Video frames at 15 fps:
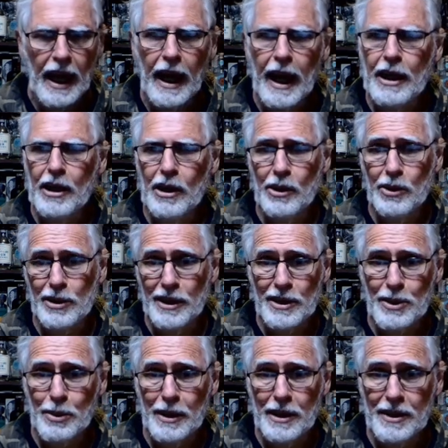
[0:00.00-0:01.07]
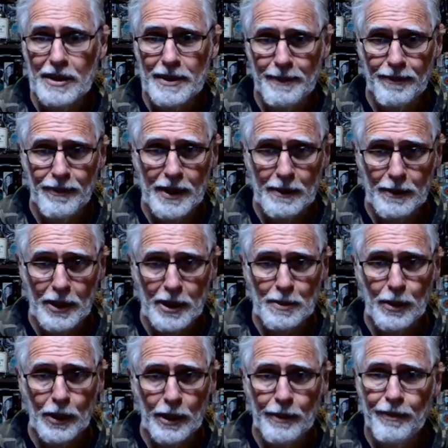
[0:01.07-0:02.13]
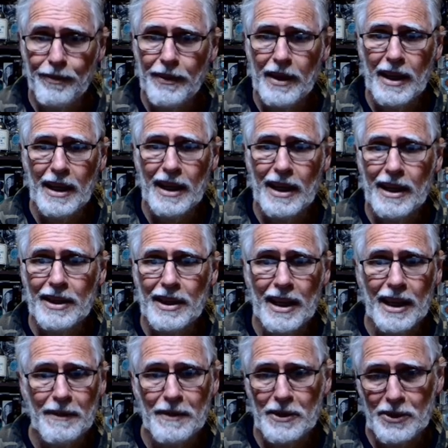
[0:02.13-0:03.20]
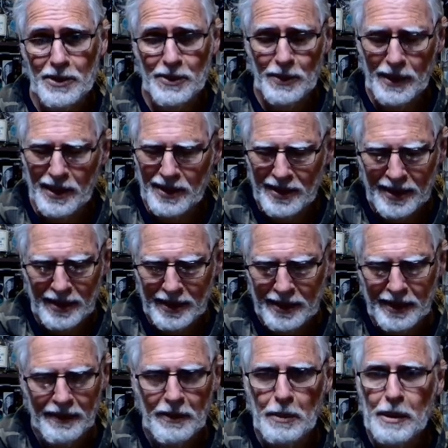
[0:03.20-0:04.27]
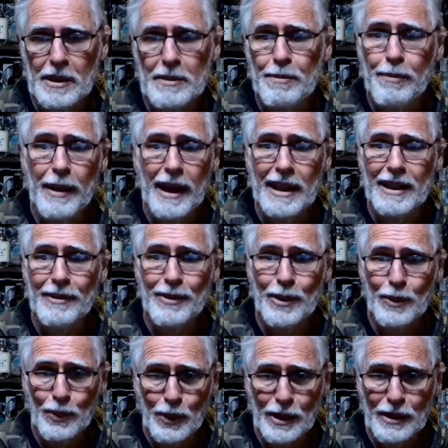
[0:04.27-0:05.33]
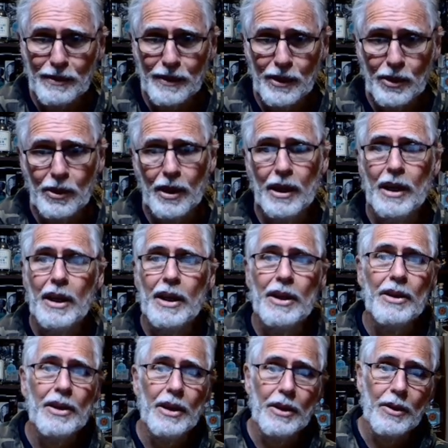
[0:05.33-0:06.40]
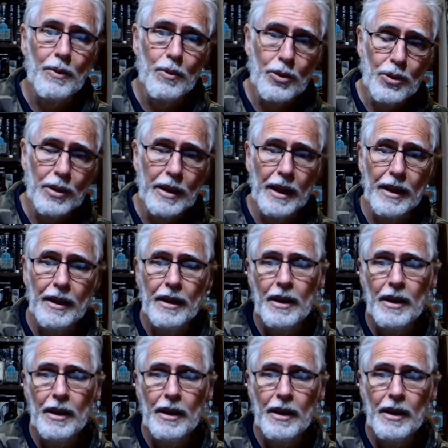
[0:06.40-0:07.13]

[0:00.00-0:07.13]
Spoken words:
and I looked at sweeteners in this book, and the artificial sweeteners are every bit as bad, if not worse for you, than sugar,